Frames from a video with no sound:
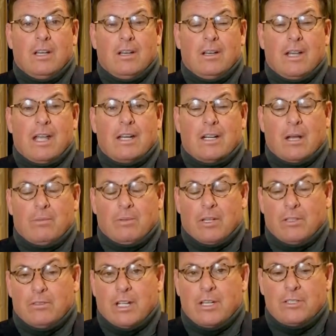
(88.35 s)
and a couple
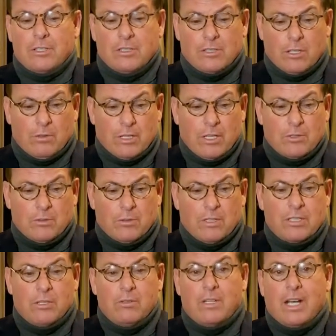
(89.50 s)
other nations told Israel
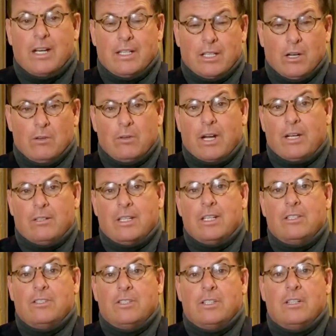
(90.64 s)
it's okay to go right on
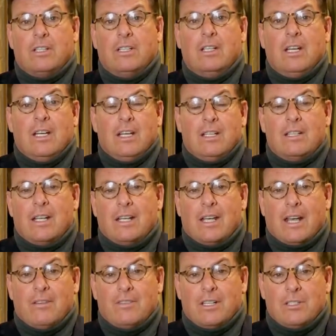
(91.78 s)
into Syria and take
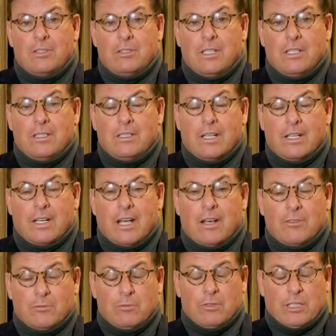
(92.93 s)
out things you need to take
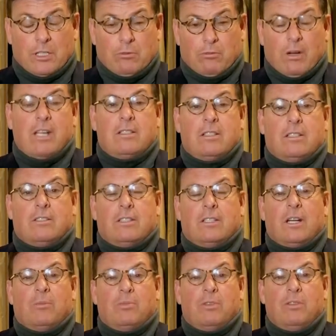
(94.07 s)
out. It's really crazy to see
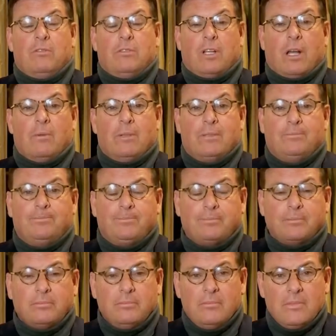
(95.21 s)
that approval coming.
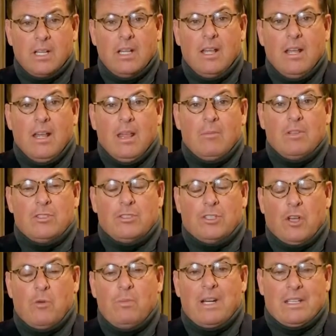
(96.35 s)
But
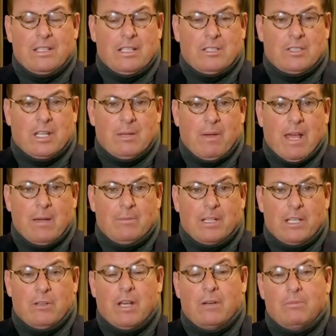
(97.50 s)
so many things keep
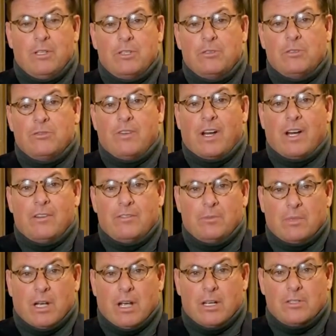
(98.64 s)
happening. You had missiles firing
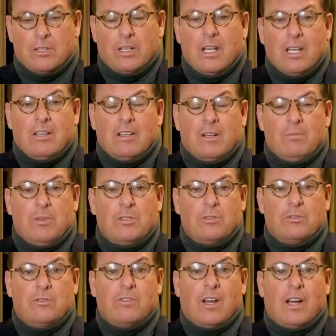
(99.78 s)
from Gaza. You had
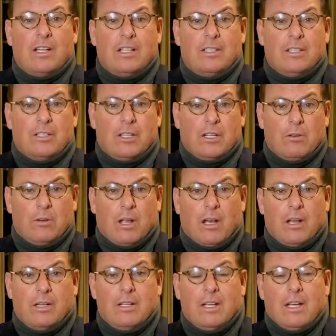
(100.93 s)
missiles firing into the
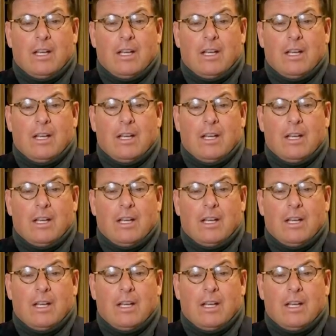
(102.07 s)
Golan.